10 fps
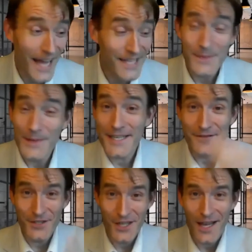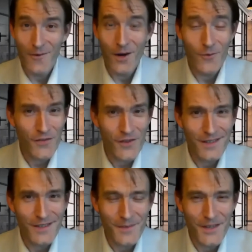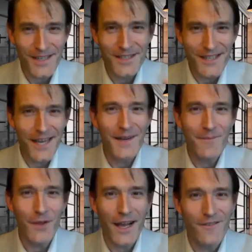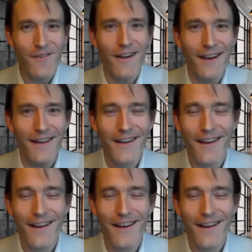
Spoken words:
and speaking of July 1, we've got something exciting planned, right?